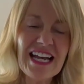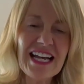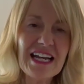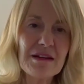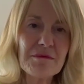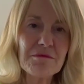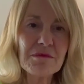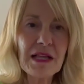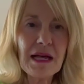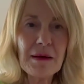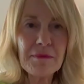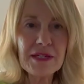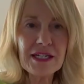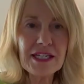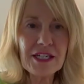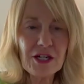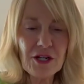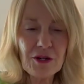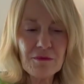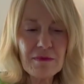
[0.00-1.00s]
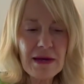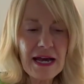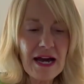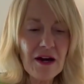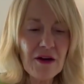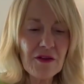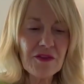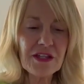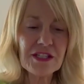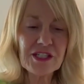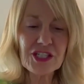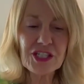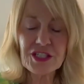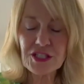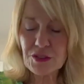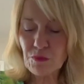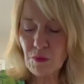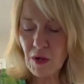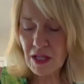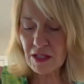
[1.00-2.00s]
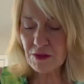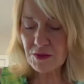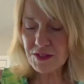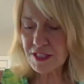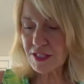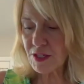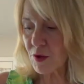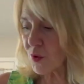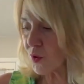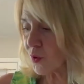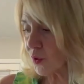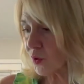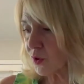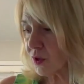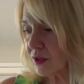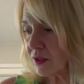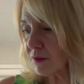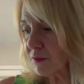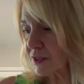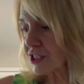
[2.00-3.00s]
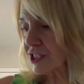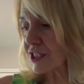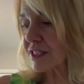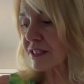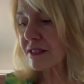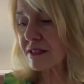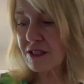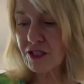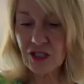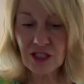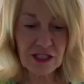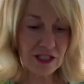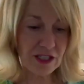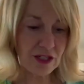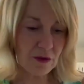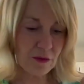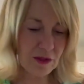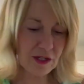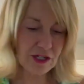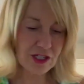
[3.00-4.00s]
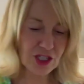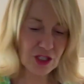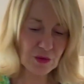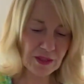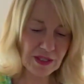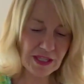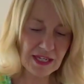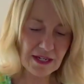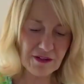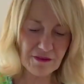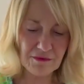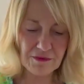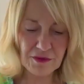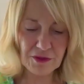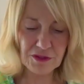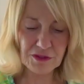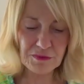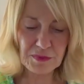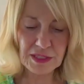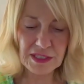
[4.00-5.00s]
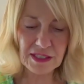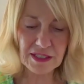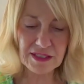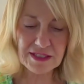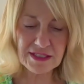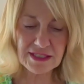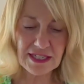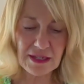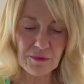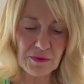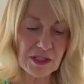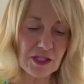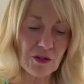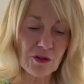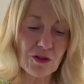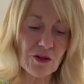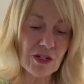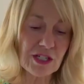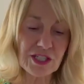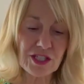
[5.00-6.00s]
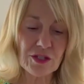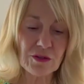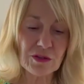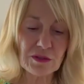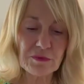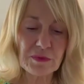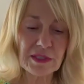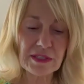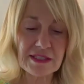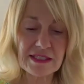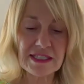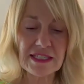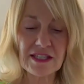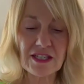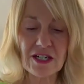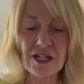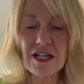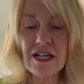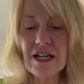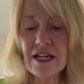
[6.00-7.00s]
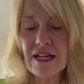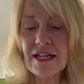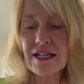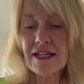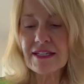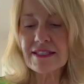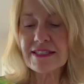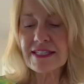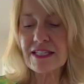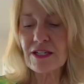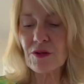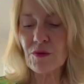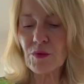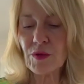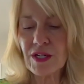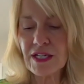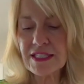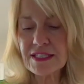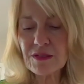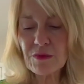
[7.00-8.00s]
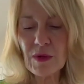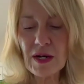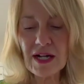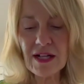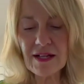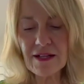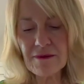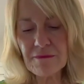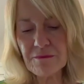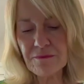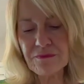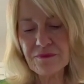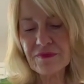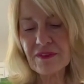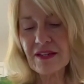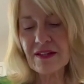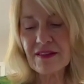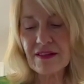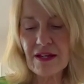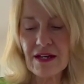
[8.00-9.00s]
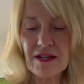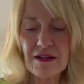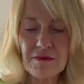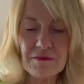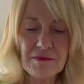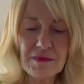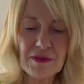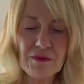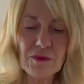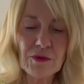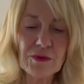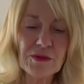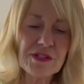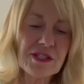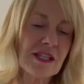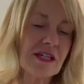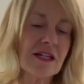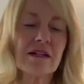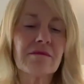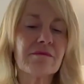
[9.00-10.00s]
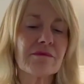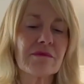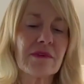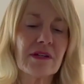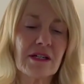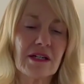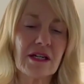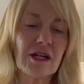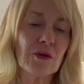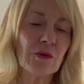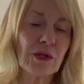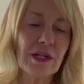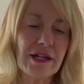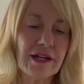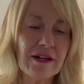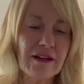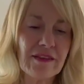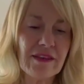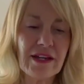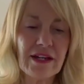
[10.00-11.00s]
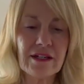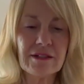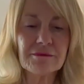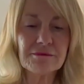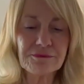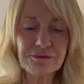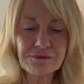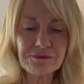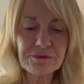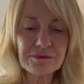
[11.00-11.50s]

and plop it in her mouth, and she swallows it whole, which is good. You don't want her chewing those pills. And we don't crush those pills either because they don't work as well. It ruins the coating on there.